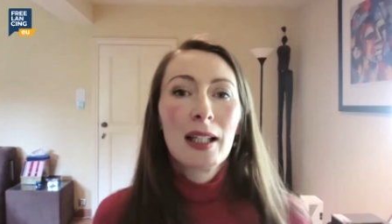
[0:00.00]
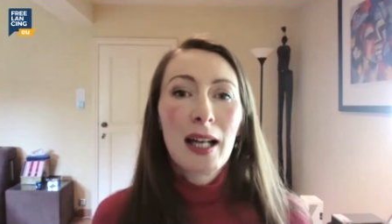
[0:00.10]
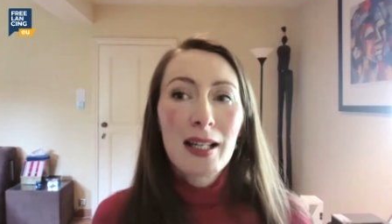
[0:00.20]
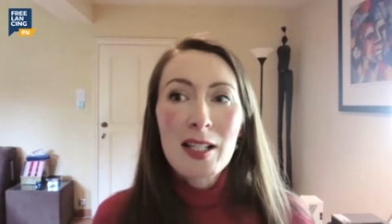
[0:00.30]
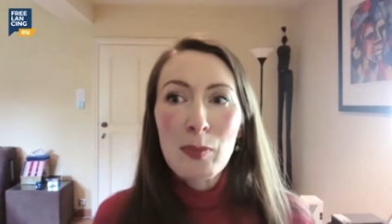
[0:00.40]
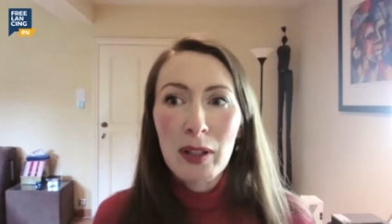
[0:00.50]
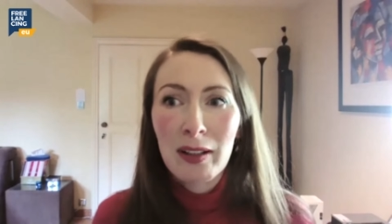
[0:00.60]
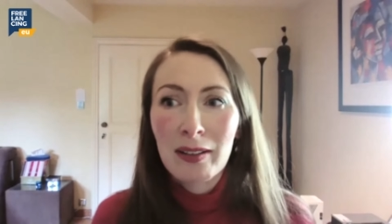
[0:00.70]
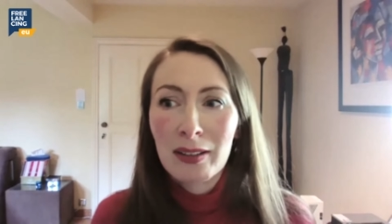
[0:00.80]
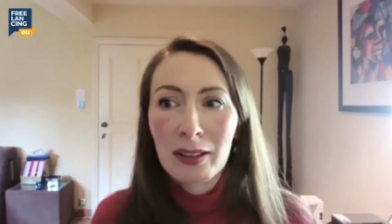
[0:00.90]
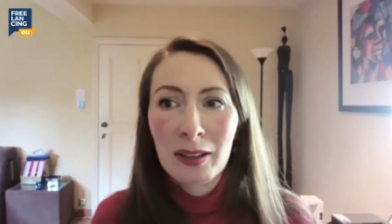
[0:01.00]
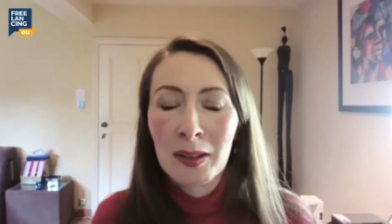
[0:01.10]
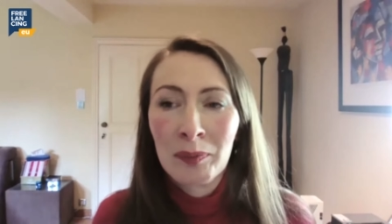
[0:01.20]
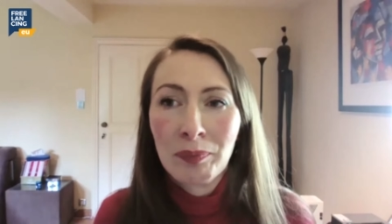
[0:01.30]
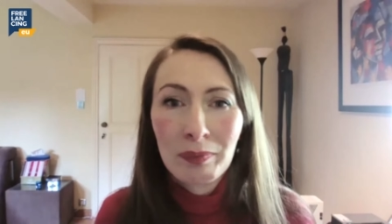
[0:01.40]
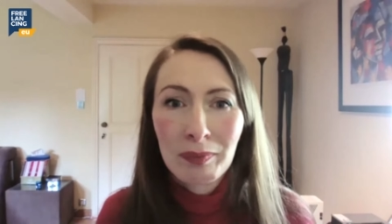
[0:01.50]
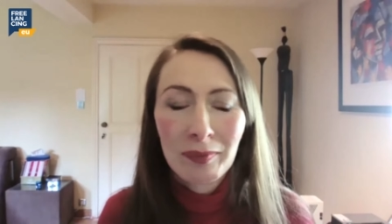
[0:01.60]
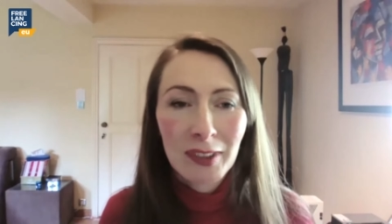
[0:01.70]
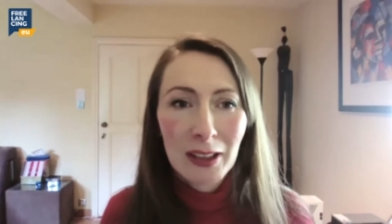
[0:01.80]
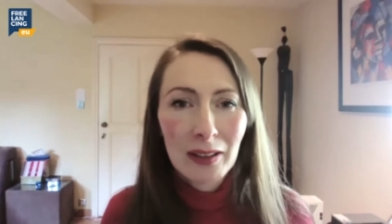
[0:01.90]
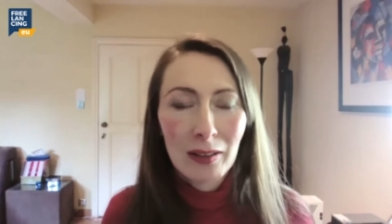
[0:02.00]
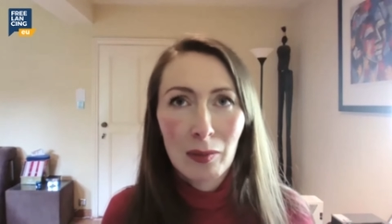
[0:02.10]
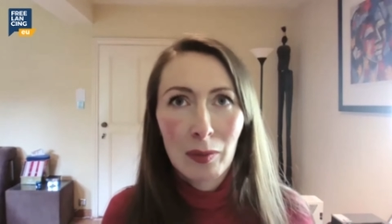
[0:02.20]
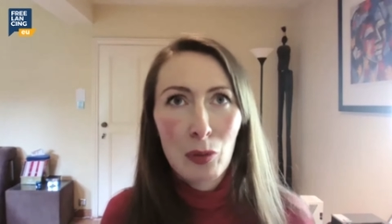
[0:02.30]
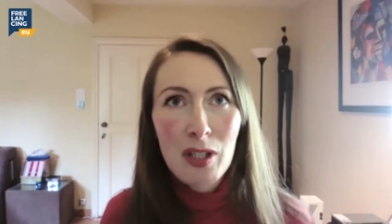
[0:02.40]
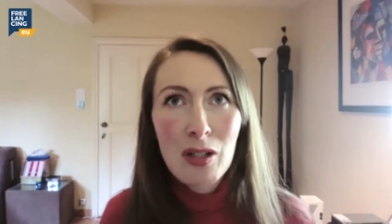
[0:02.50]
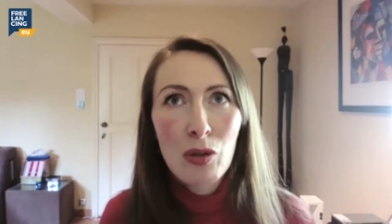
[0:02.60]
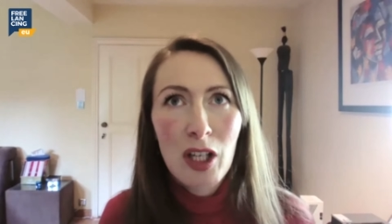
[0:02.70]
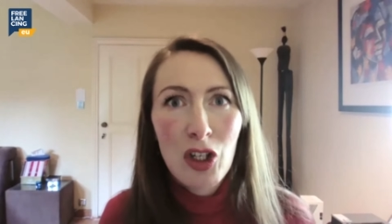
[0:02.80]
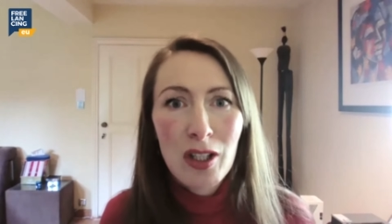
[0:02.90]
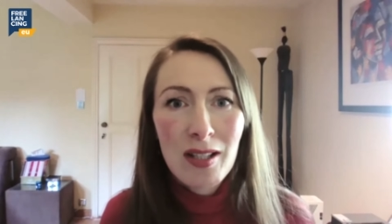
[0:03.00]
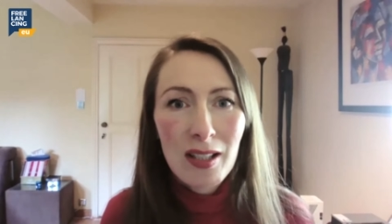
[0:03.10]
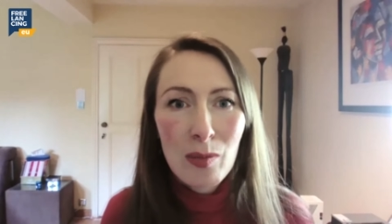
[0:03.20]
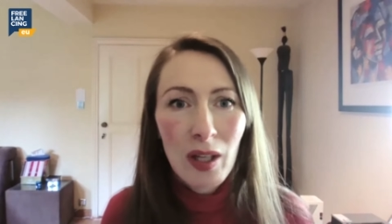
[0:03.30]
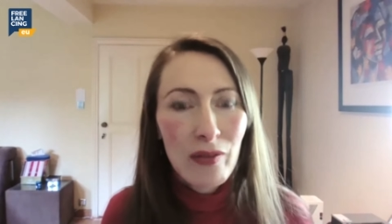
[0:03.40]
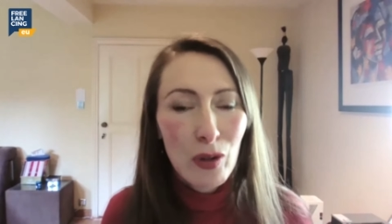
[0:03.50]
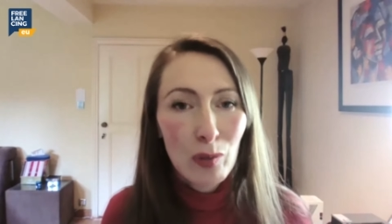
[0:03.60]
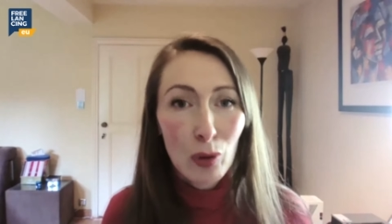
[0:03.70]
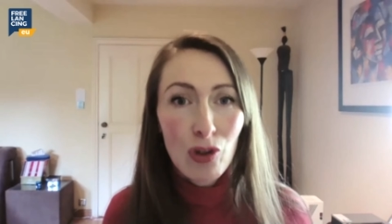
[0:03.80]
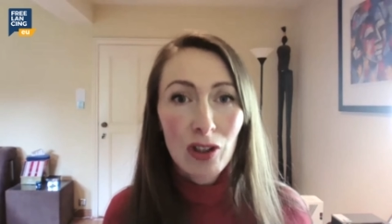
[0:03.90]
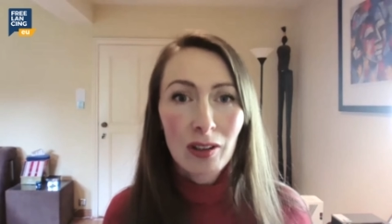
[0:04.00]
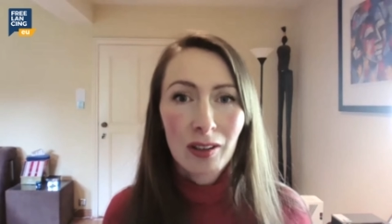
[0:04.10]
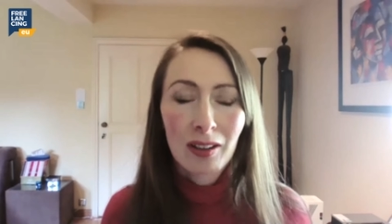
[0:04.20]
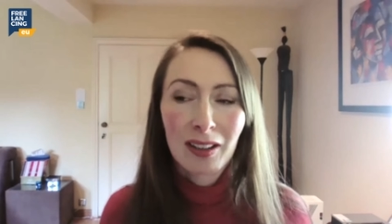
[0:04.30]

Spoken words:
I spent, with what situation, 6 months on the project.